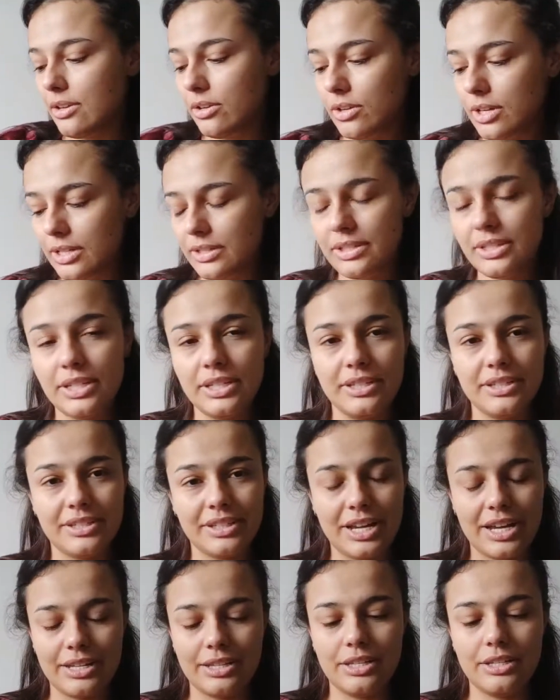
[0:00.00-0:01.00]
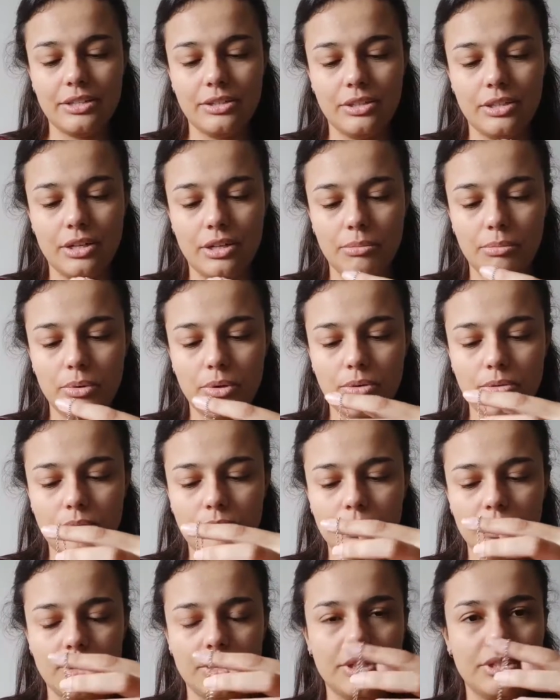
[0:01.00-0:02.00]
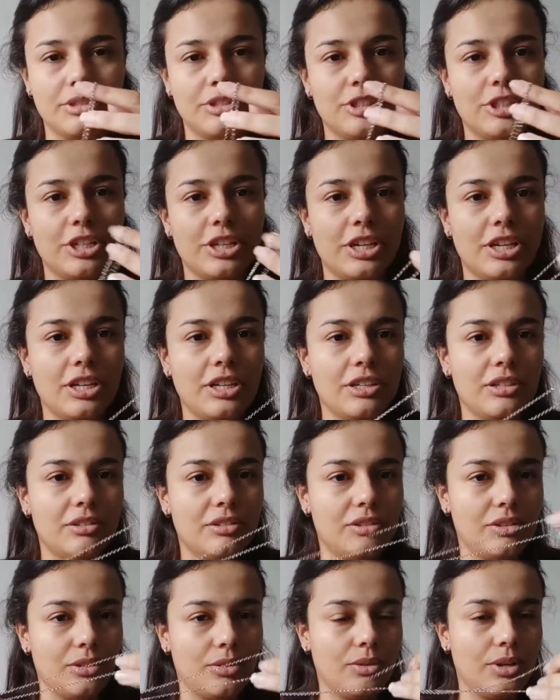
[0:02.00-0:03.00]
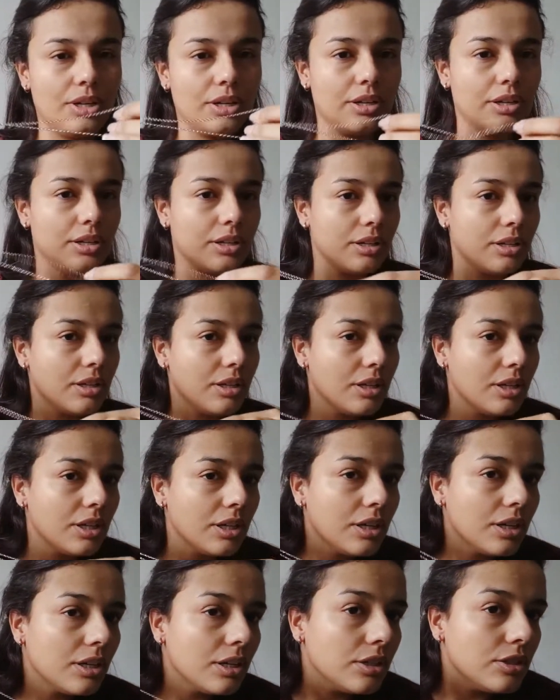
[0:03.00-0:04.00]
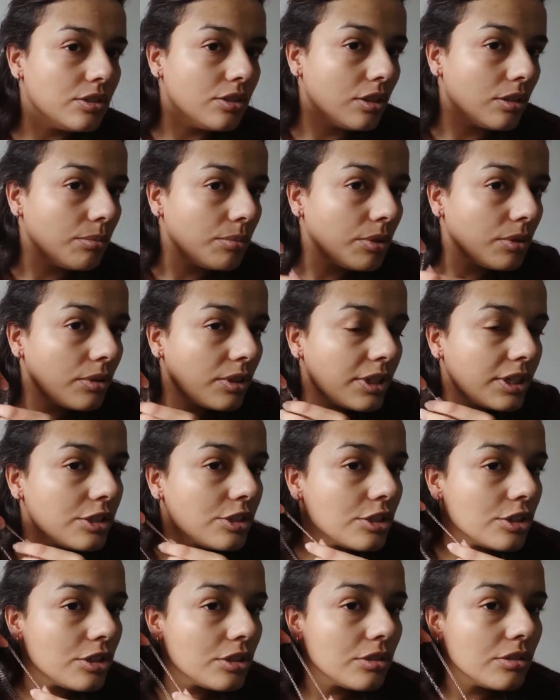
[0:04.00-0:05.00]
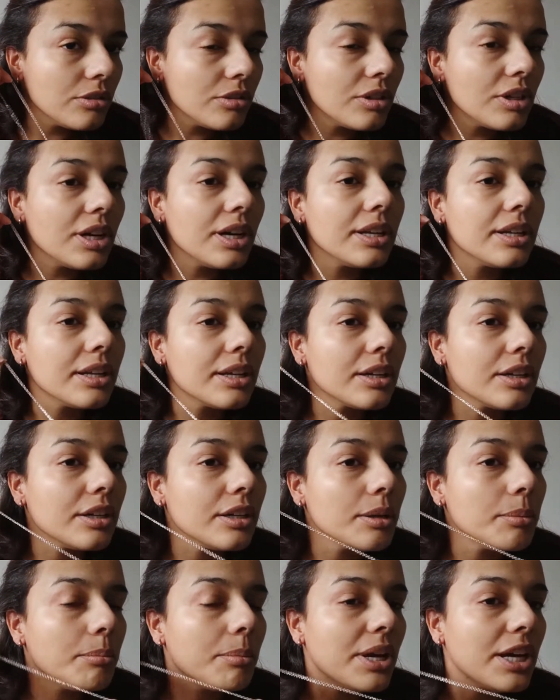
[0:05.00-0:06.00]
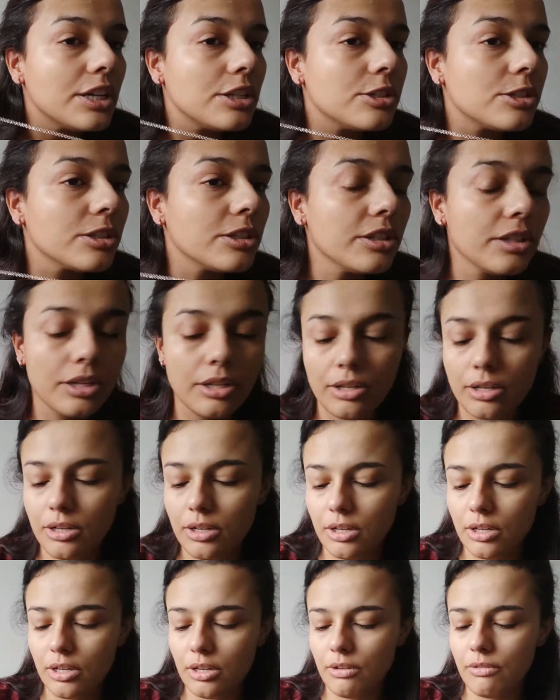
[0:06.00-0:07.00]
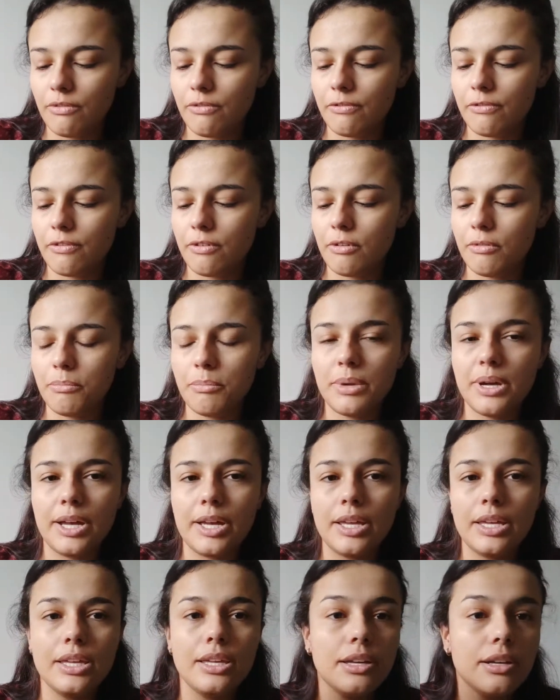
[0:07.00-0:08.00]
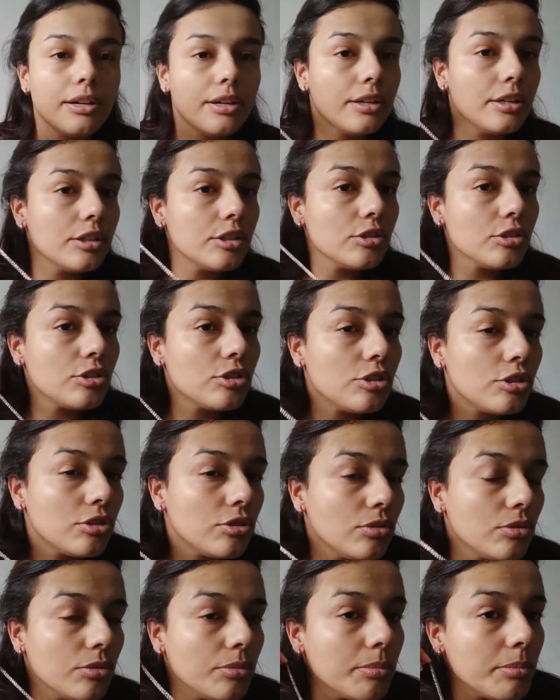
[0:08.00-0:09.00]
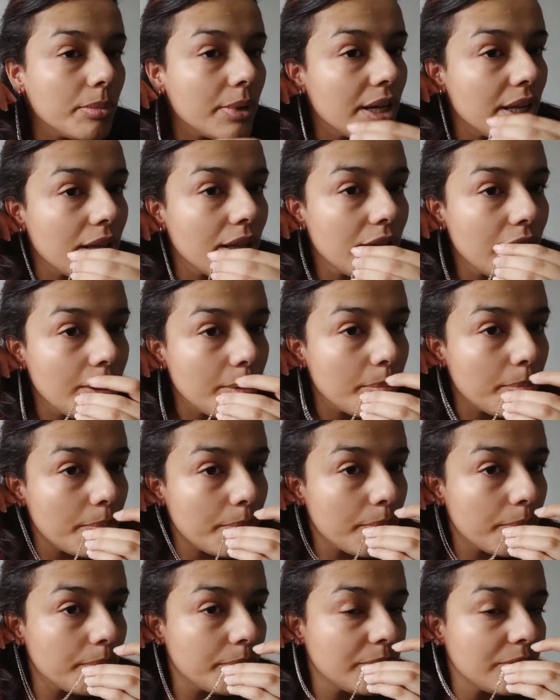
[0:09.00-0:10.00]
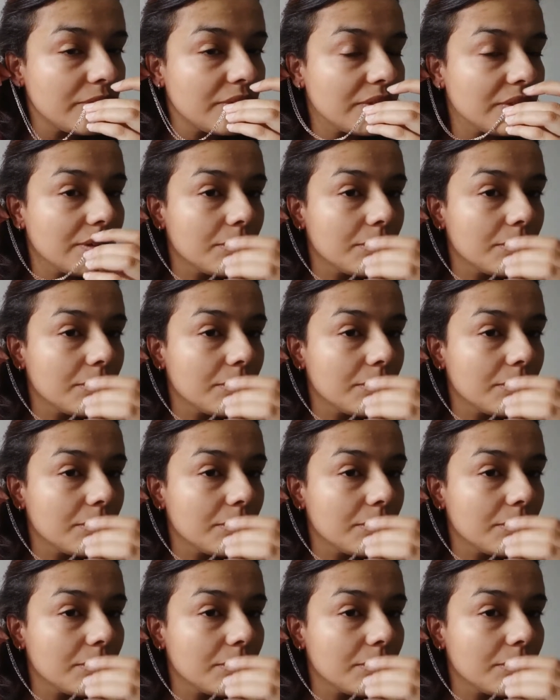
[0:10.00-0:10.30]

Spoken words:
You can see it's kind of double the chain, so I'm gonna double it too, and I'm gonna measure from my ear to my lips.